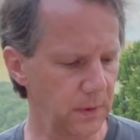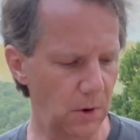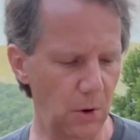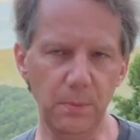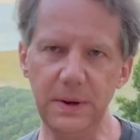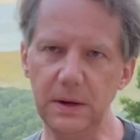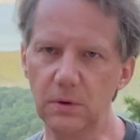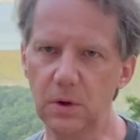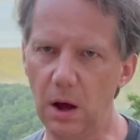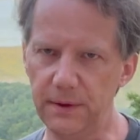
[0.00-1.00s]
oatmeal,
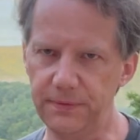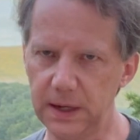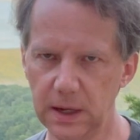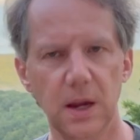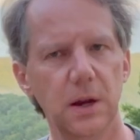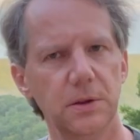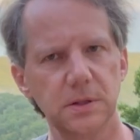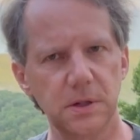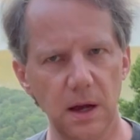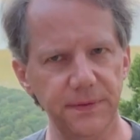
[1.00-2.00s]
coffee. So
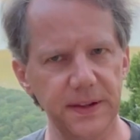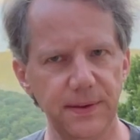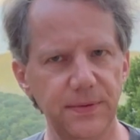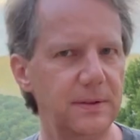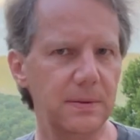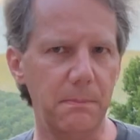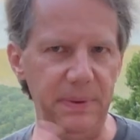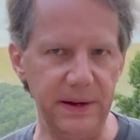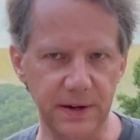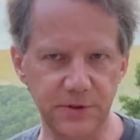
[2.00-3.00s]
the coffee gives it some
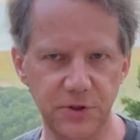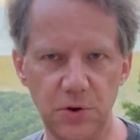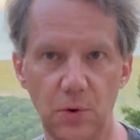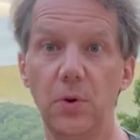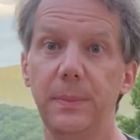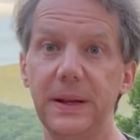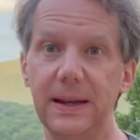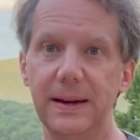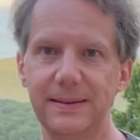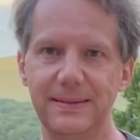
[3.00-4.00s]
bitterness you don't normally
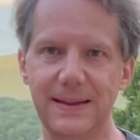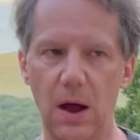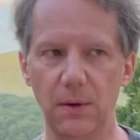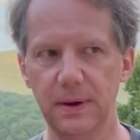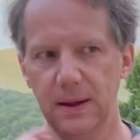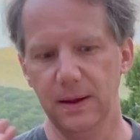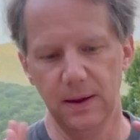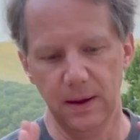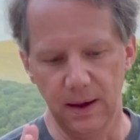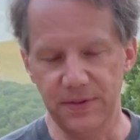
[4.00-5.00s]
get in a stout
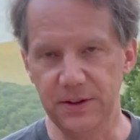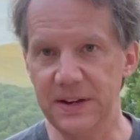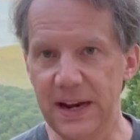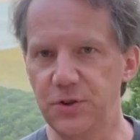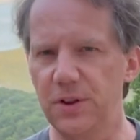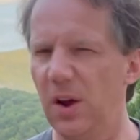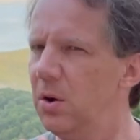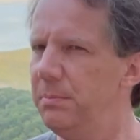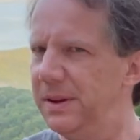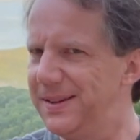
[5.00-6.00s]
of this nature. The
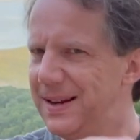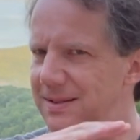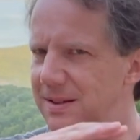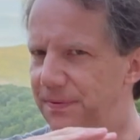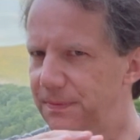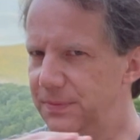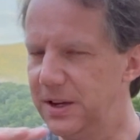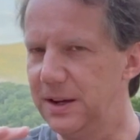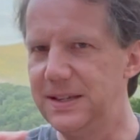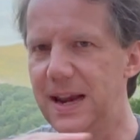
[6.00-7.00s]
oatmeal tends
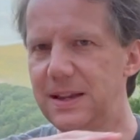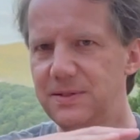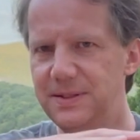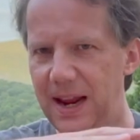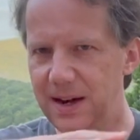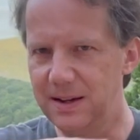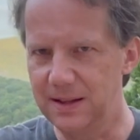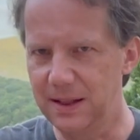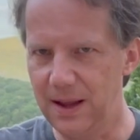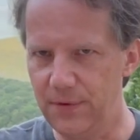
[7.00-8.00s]
to take those tannins
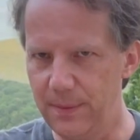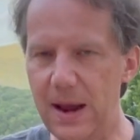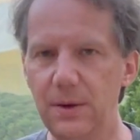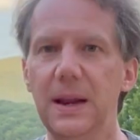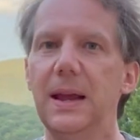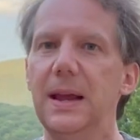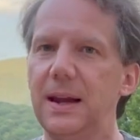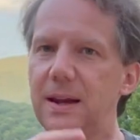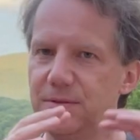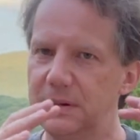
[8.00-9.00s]
and level them out.
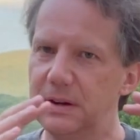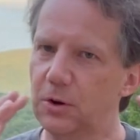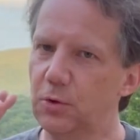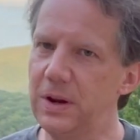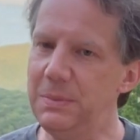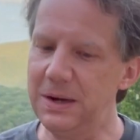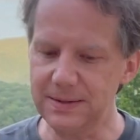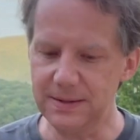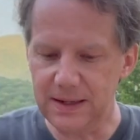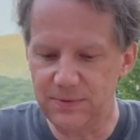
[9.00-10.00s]
It gives it a
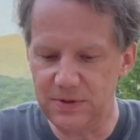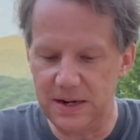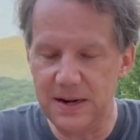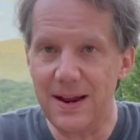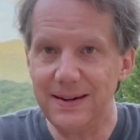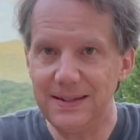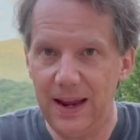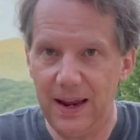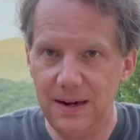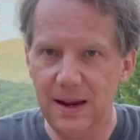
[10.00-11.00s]
creaminess. It gives it a nice
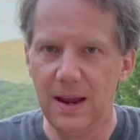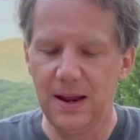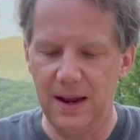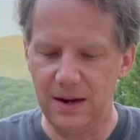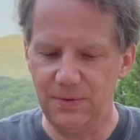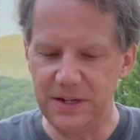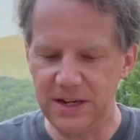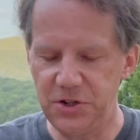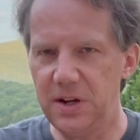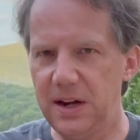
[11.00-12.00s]
head
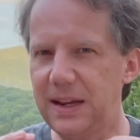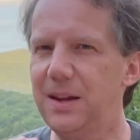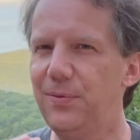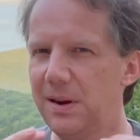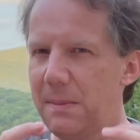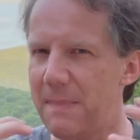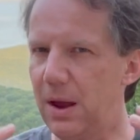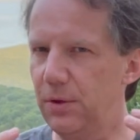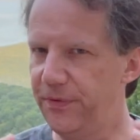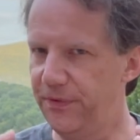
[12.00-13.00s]
retention, and it gives it a
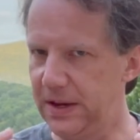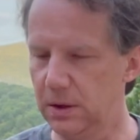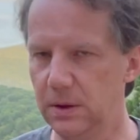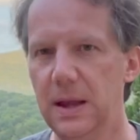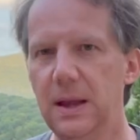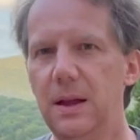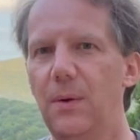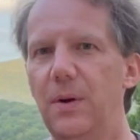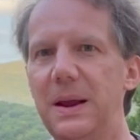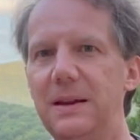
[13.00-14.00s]
mouthfeel.
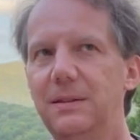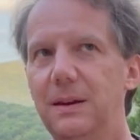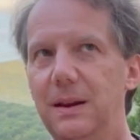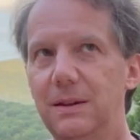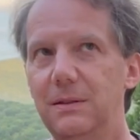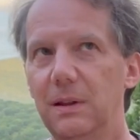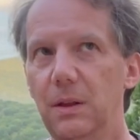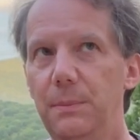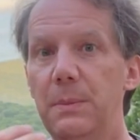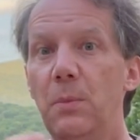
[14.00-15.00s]
Or it makes it's a
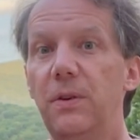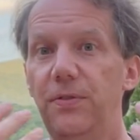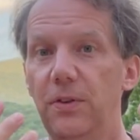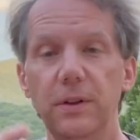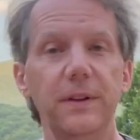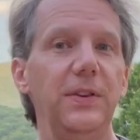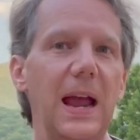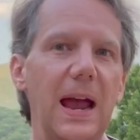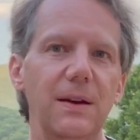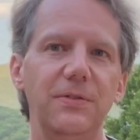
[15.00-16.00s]
little bit more full. If you
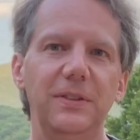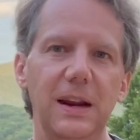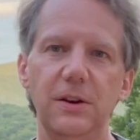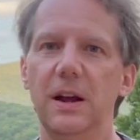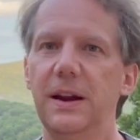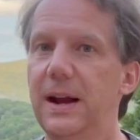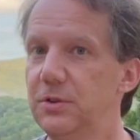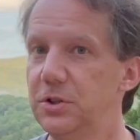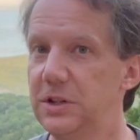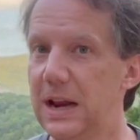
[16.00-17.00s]
have, say, an
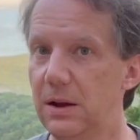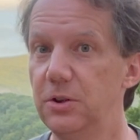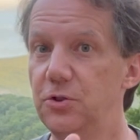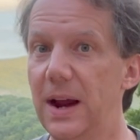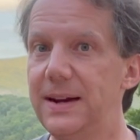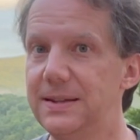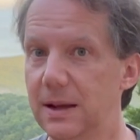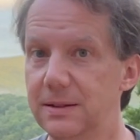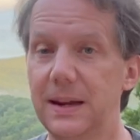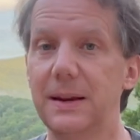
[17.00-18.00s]
Irish stout, a dry
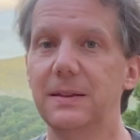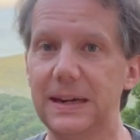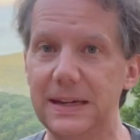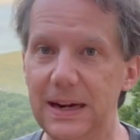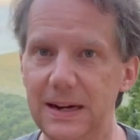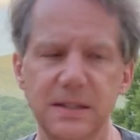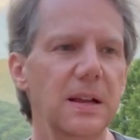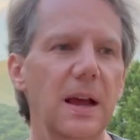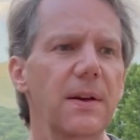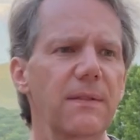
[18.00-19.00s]
stout, say, like Guinness,
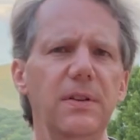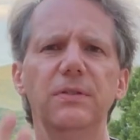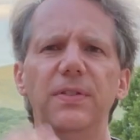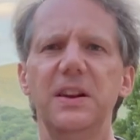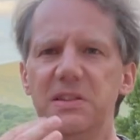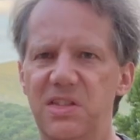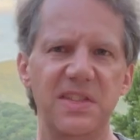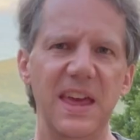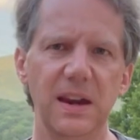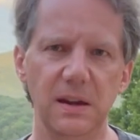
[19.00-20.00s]
it feels very
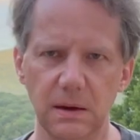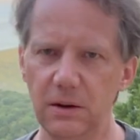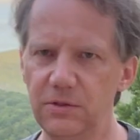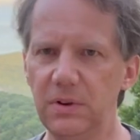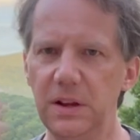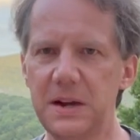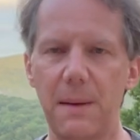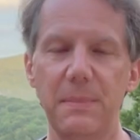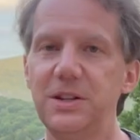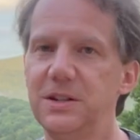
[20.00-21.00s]
thin. There's really
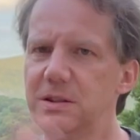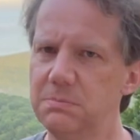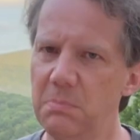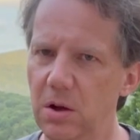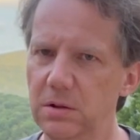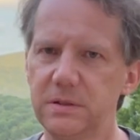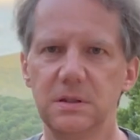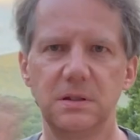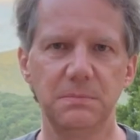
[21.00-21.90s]
not much. It's just malts and some